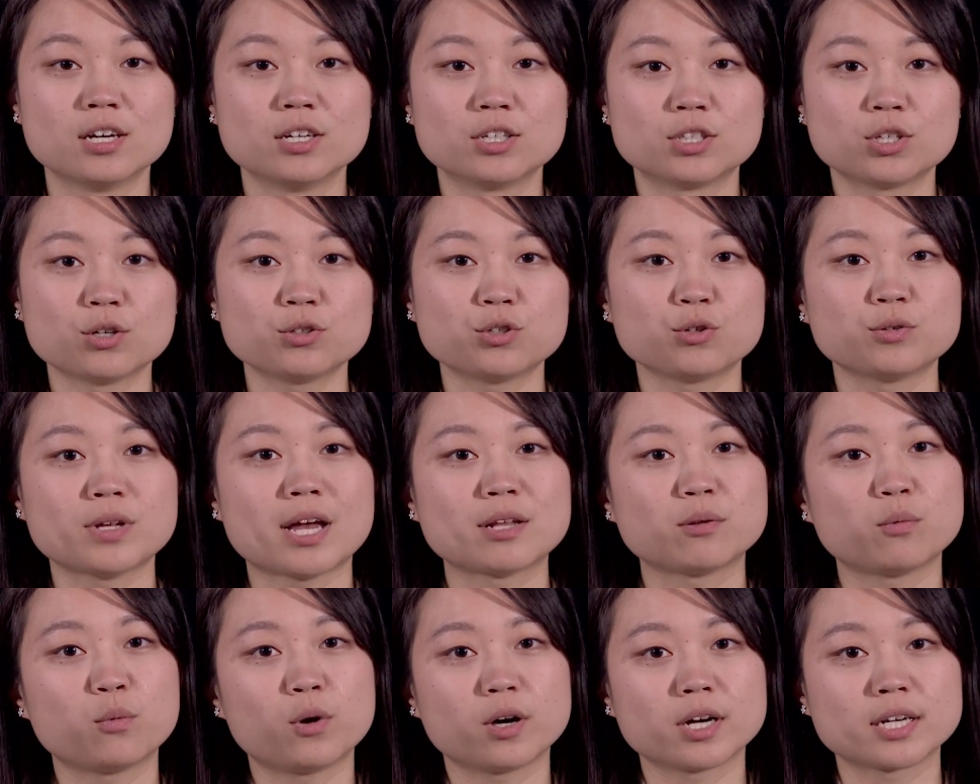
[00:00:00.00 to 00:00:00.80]
Social
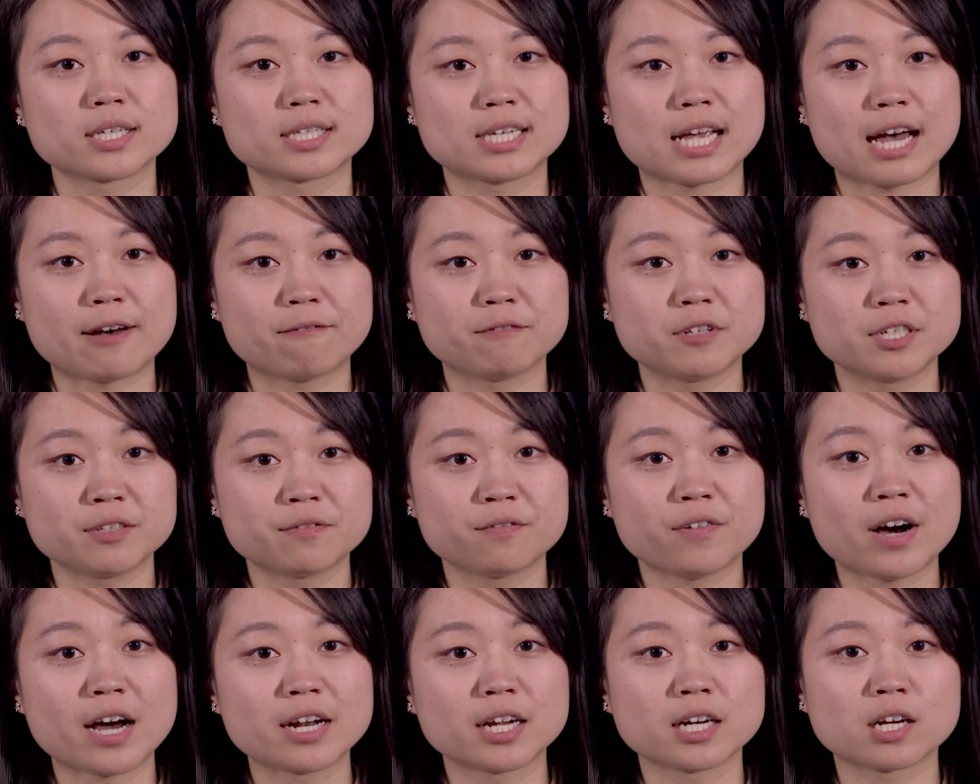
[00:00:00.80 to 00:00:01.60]
networks have
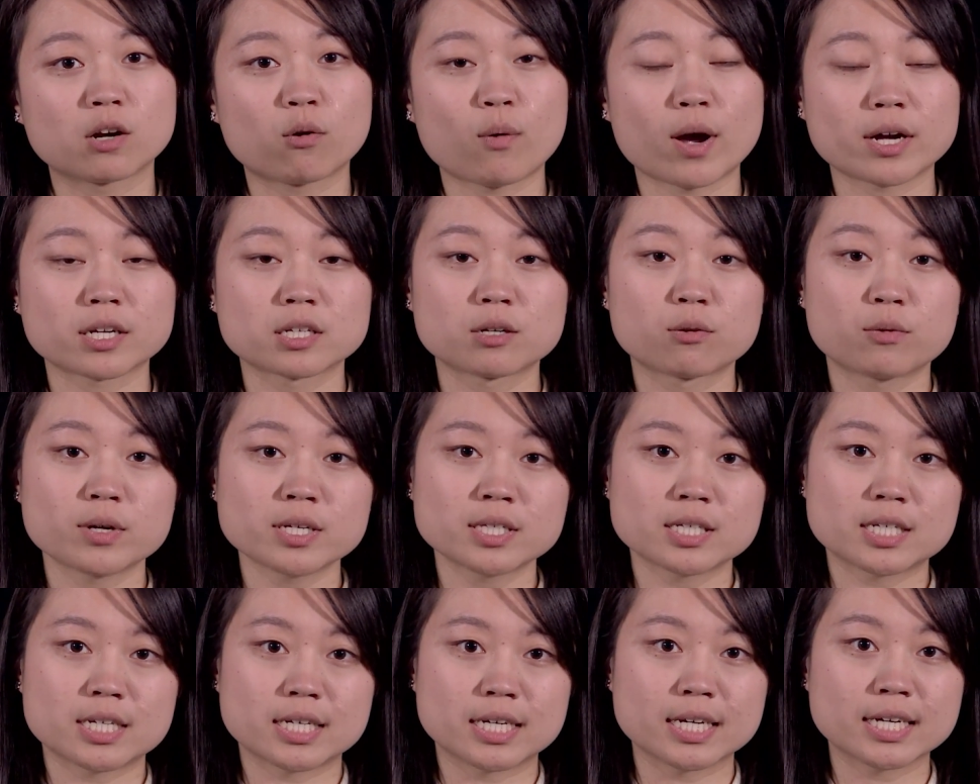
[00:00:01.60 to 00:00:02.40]
defining
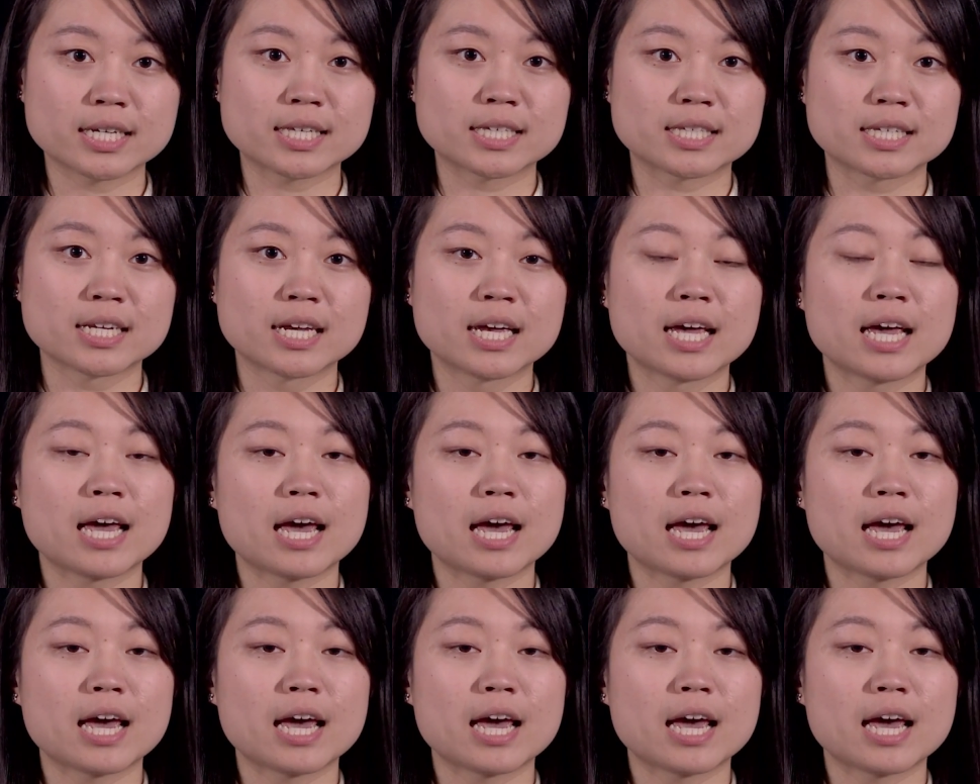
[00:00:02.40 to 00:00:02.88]
characteristics,